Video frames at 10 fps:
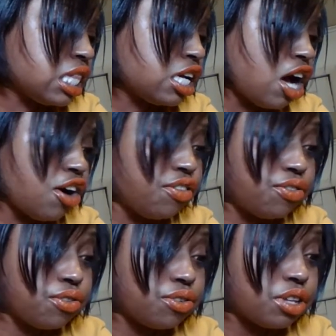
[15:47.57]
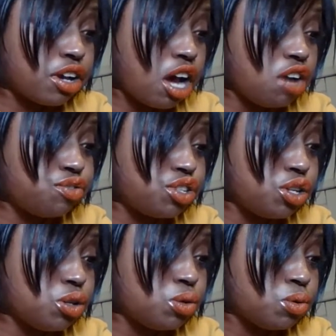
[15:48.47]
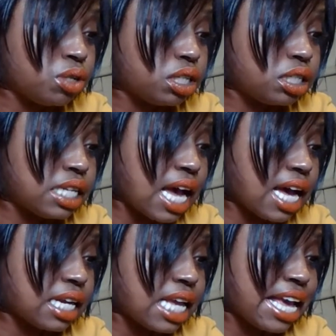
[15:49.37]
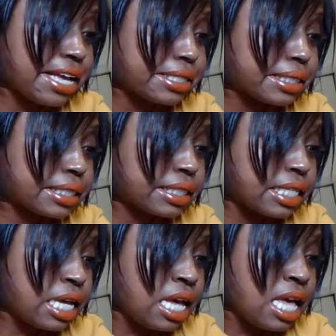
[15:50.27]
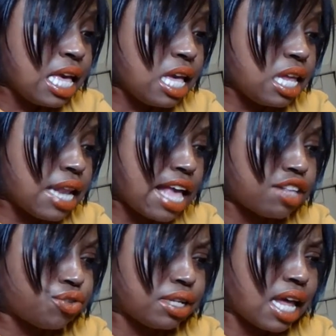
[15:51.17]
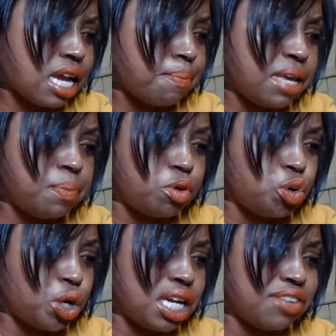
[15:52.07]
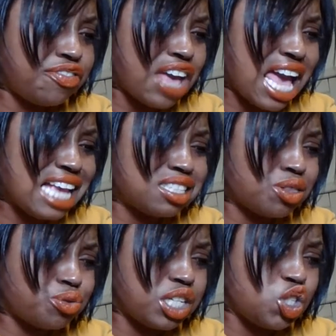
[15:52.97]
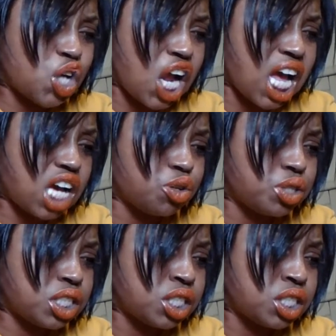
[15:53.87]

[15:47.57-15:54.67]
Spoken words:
the COV2.S. And that's for like people who are in phase 3 trials.